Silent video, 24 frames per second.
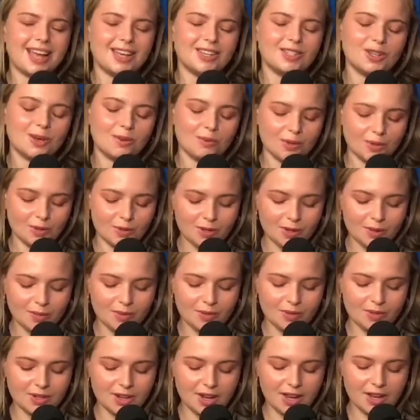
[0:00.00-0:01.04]
at
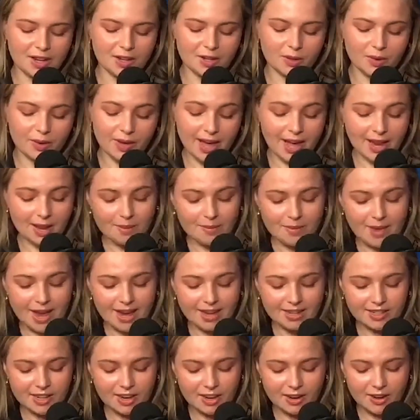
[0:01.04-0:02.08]

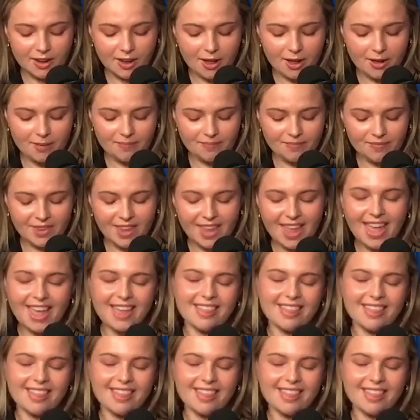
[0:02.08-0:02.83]
www.localamag.com.